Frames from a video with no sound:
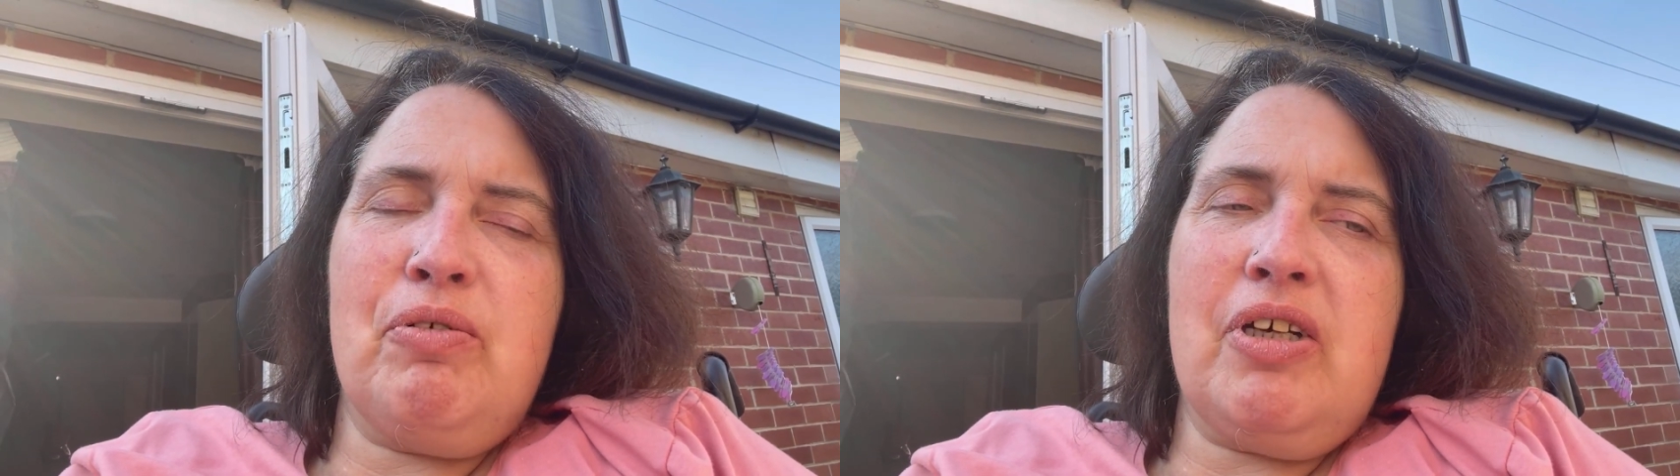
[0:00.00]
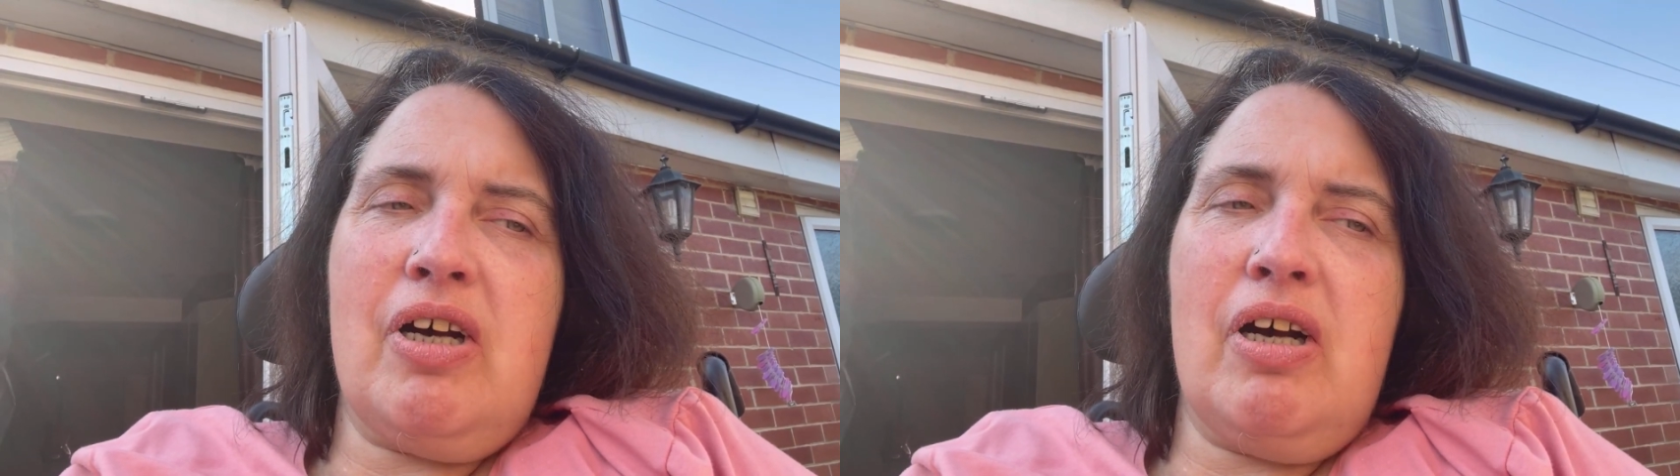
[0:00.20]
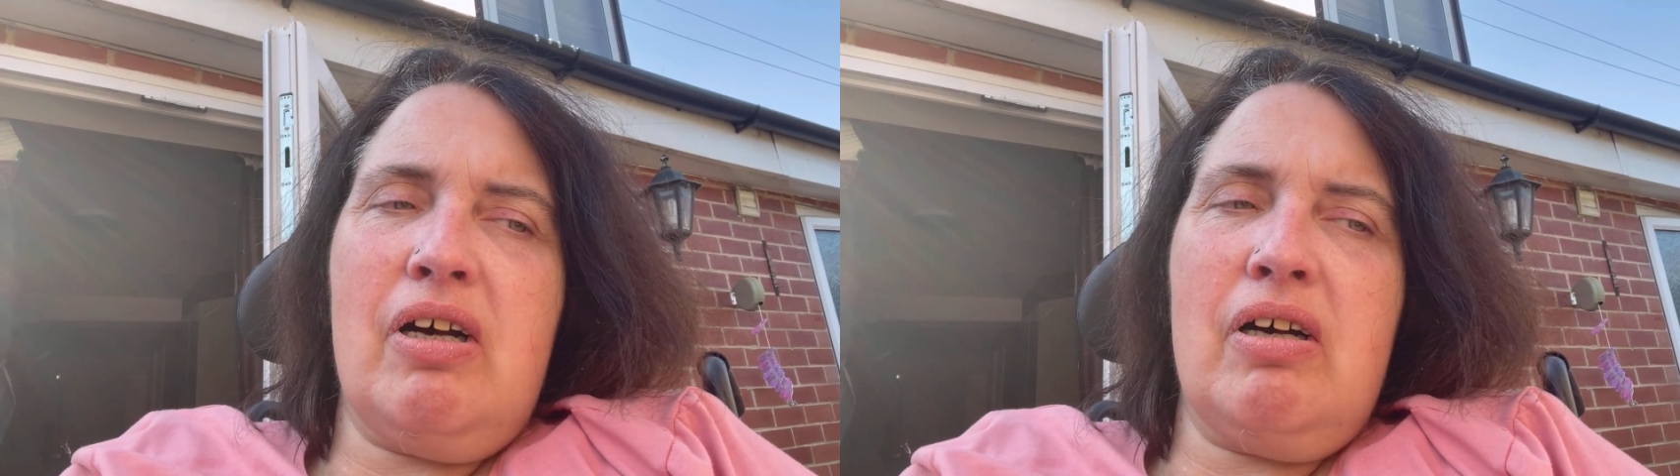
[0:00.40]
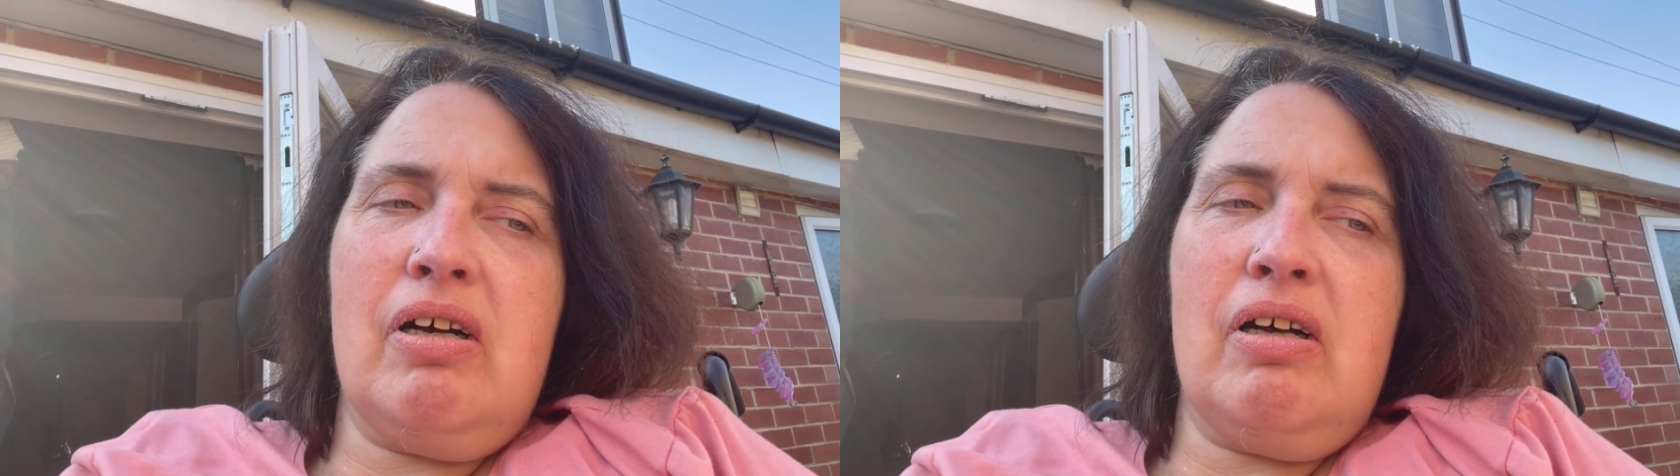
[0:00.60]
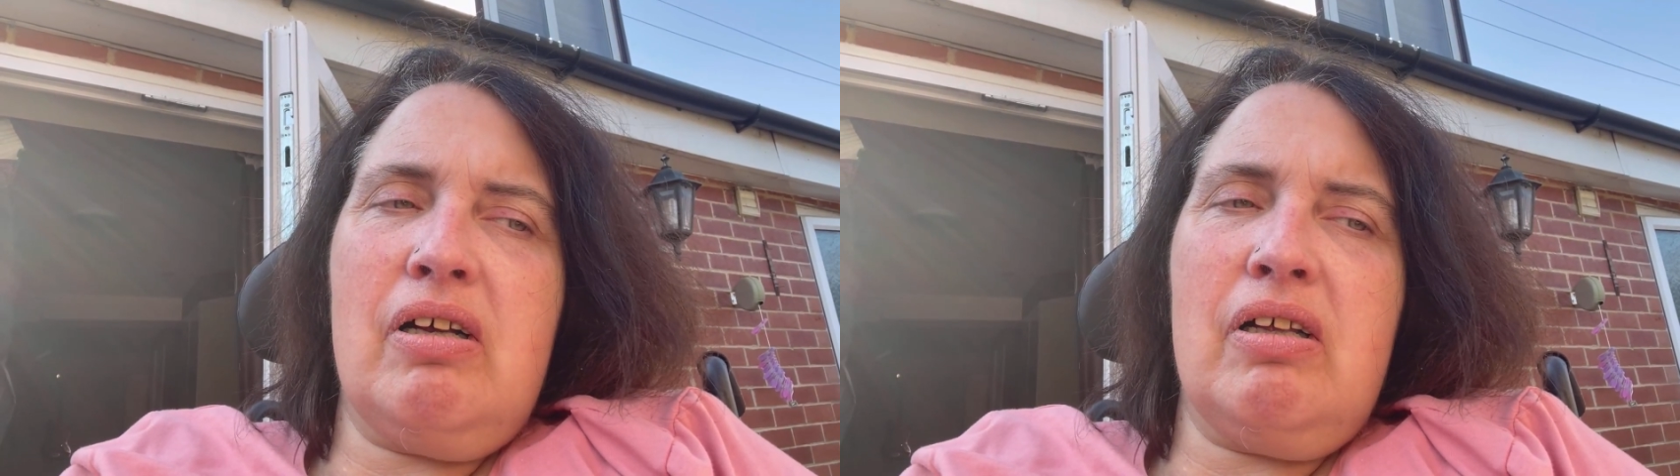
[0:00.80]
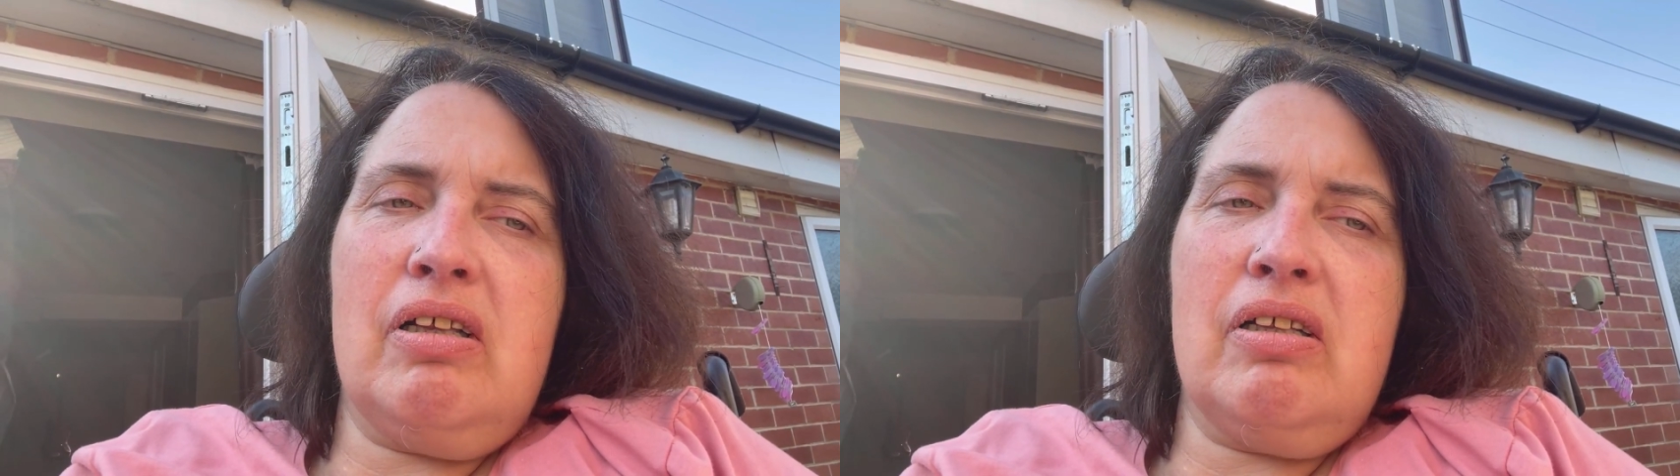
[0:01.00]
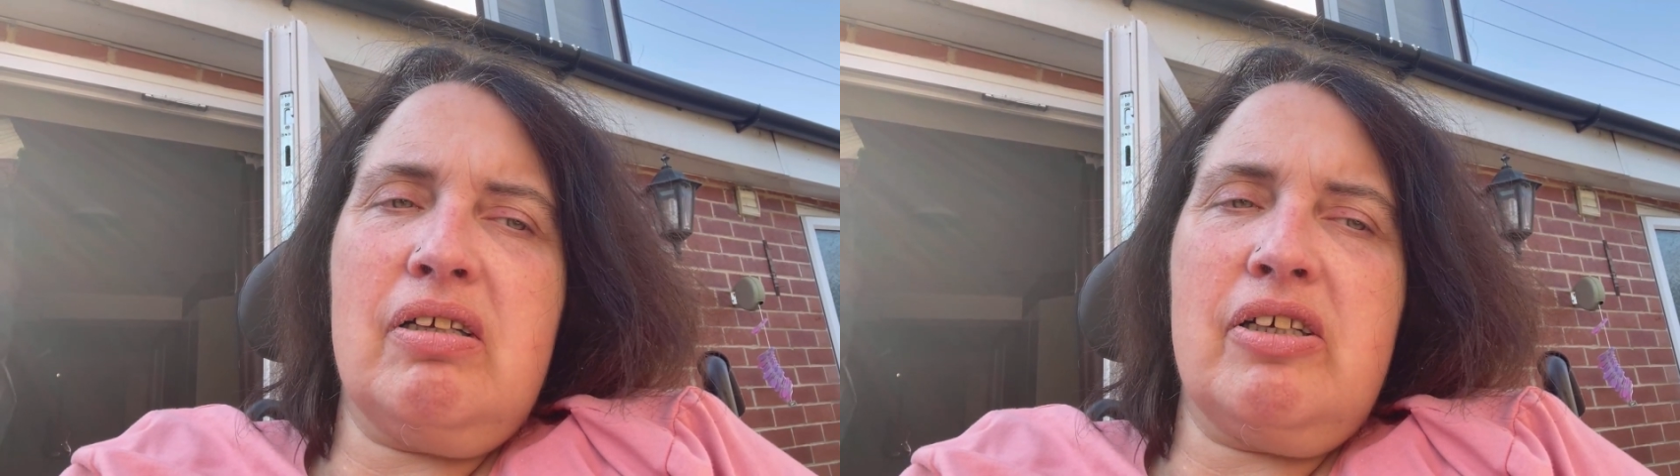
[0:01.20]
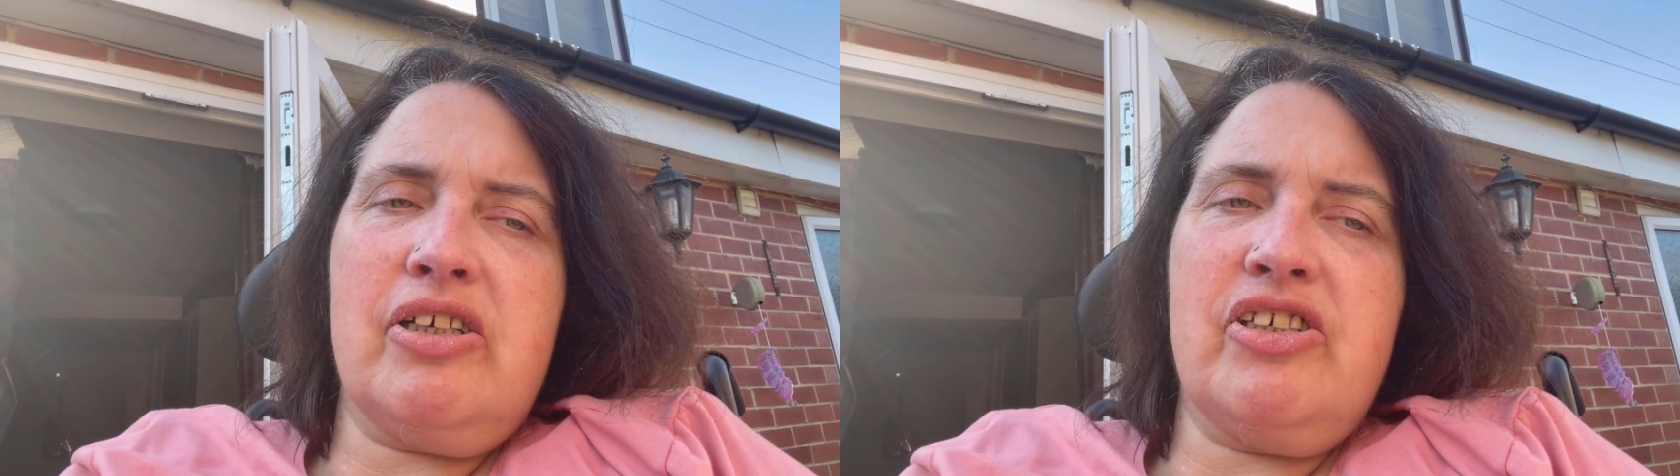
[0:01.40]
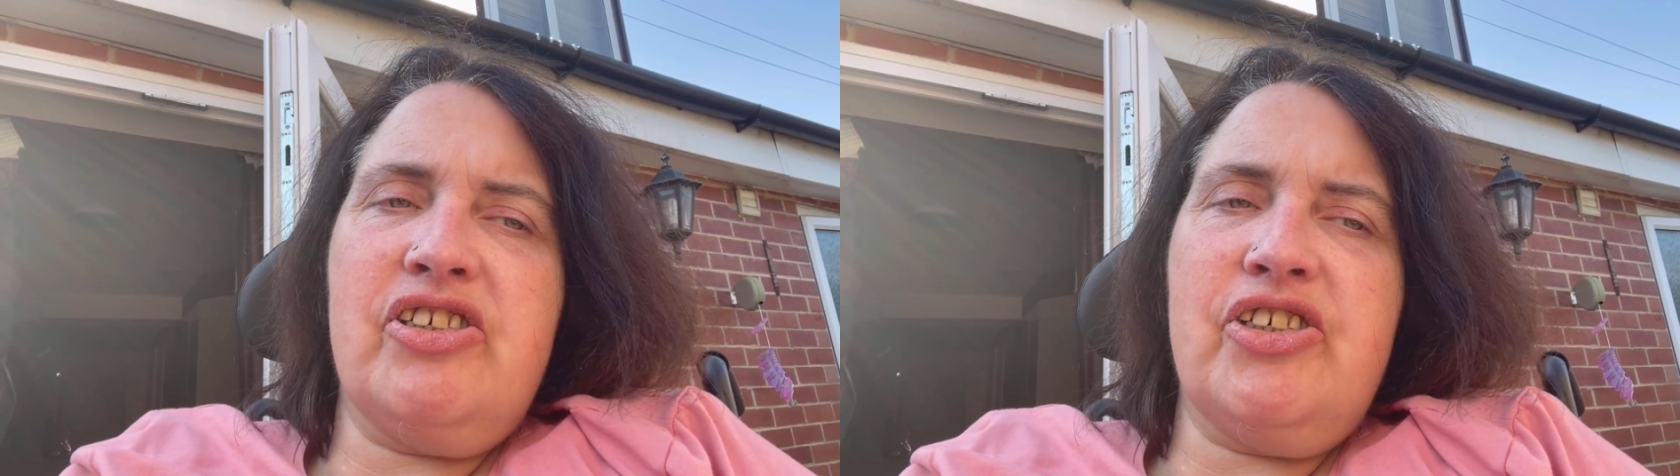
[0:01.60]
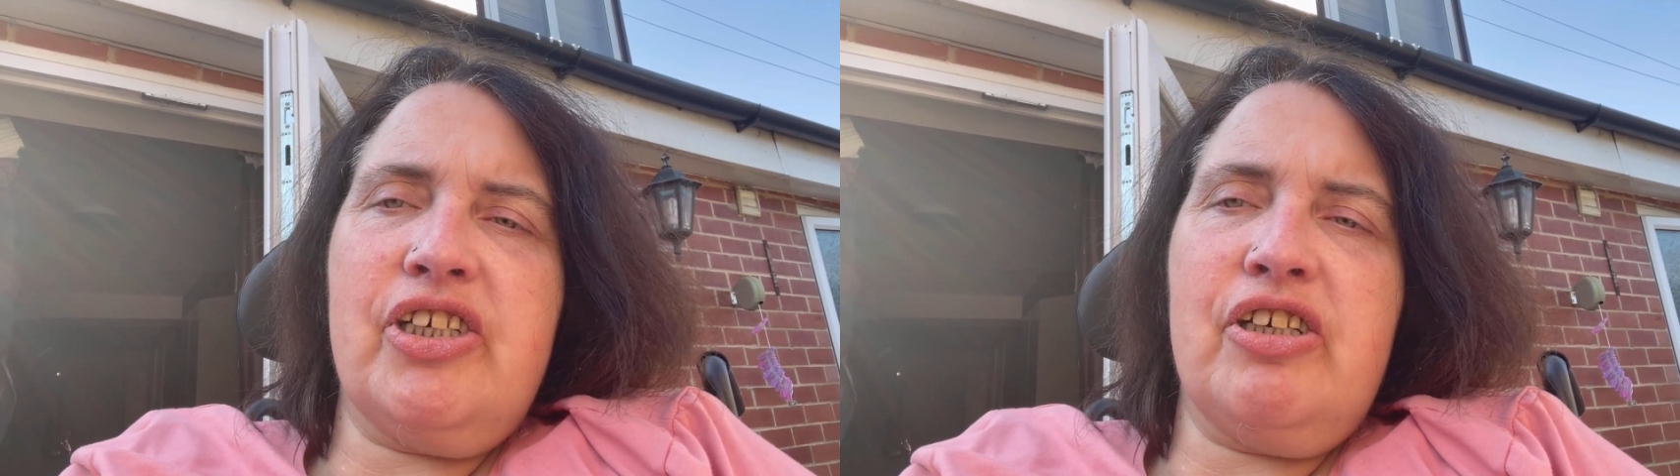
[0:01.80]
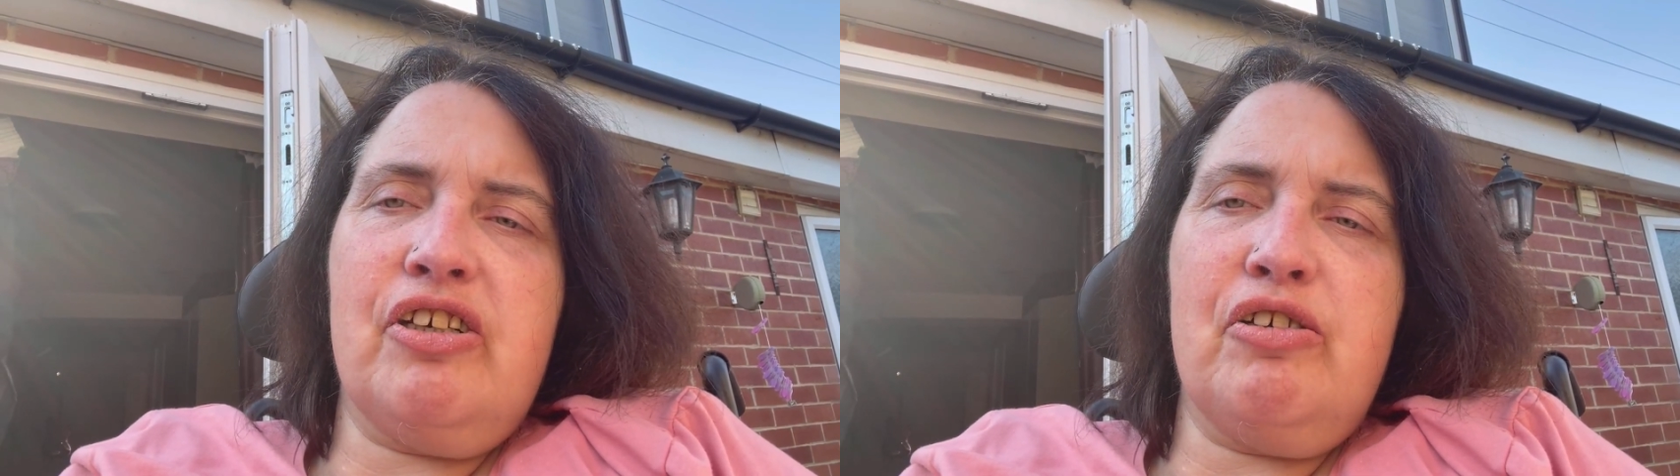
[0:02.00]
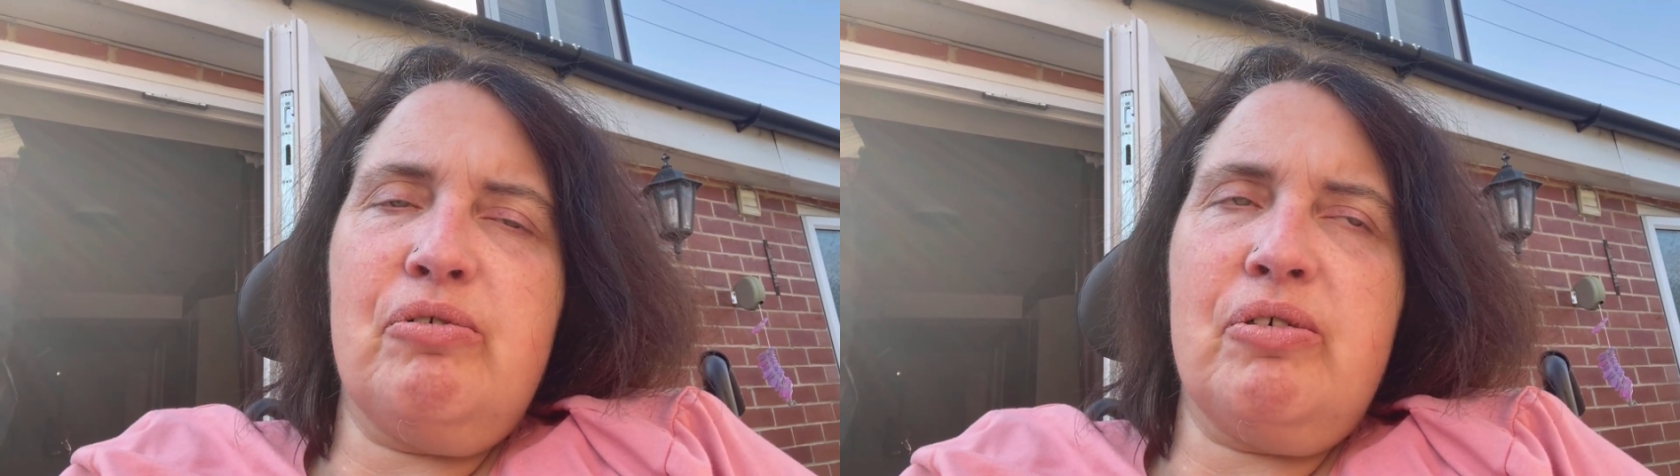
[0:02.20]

call due